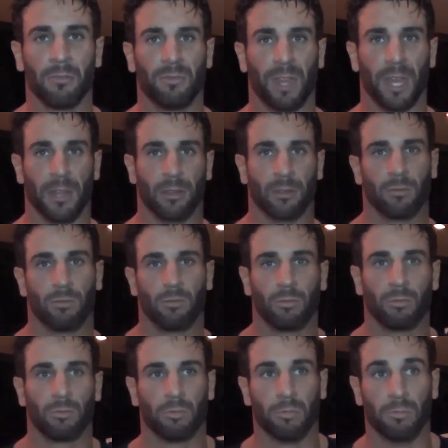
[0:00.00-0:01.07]
that
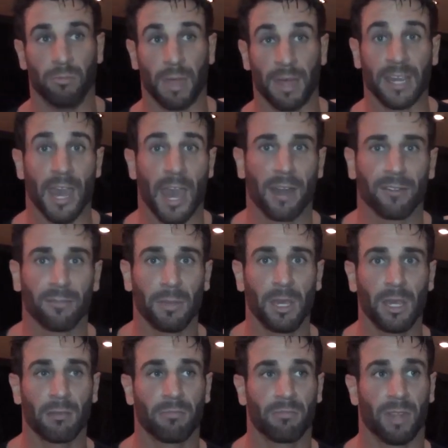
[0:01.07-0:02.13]
many had of
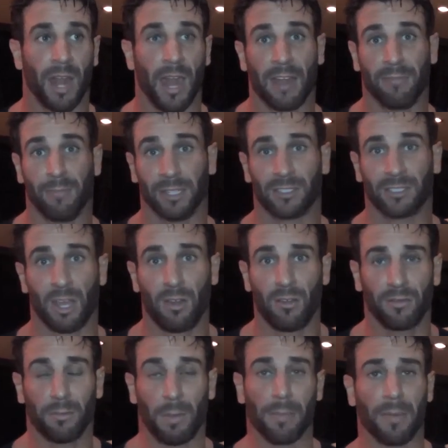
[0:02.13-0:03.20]
me, that I had of
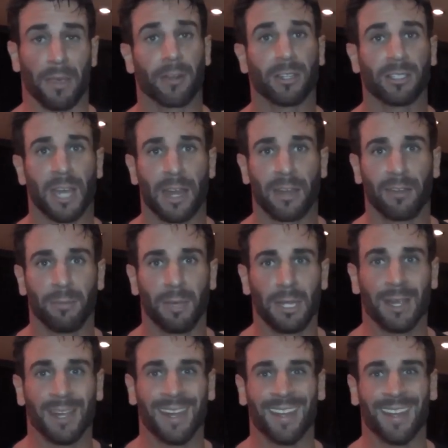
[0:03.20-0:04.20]
myself, my parents had of me.